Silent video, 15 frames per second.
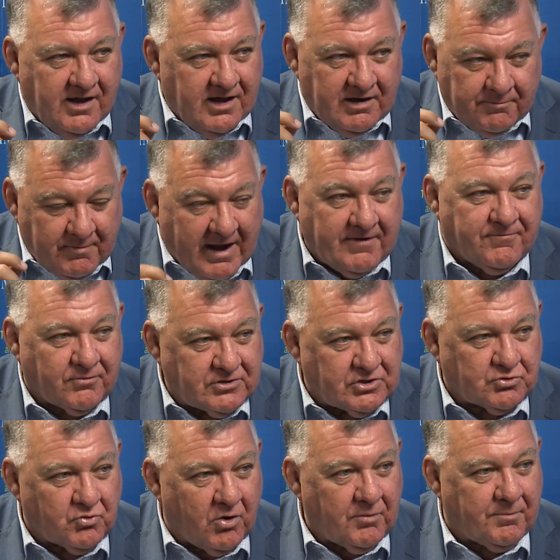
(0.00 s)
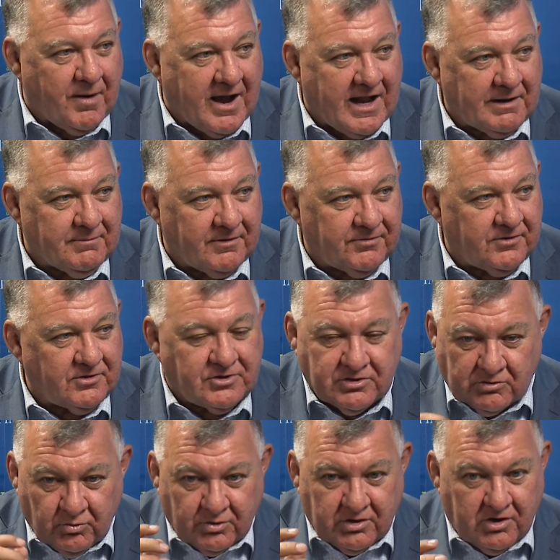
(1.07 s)
And it made for a strong Parliament that
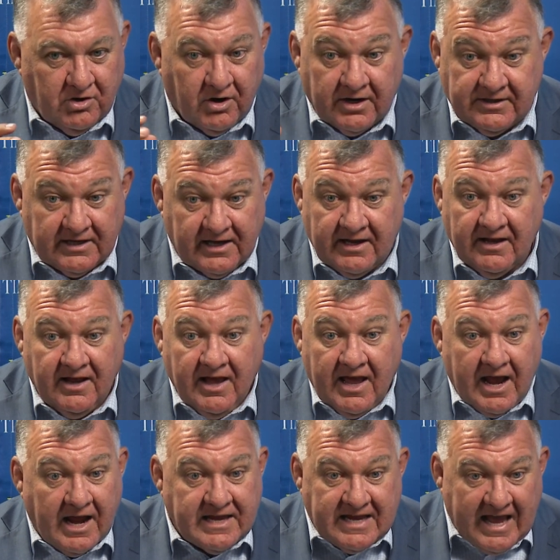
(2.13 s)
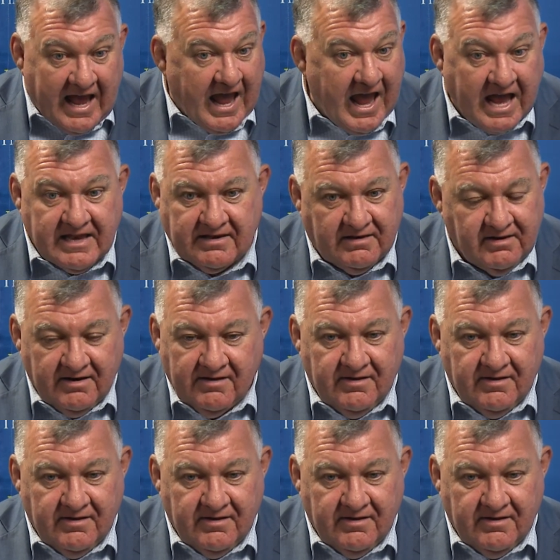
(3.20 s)
you look at an idea and you had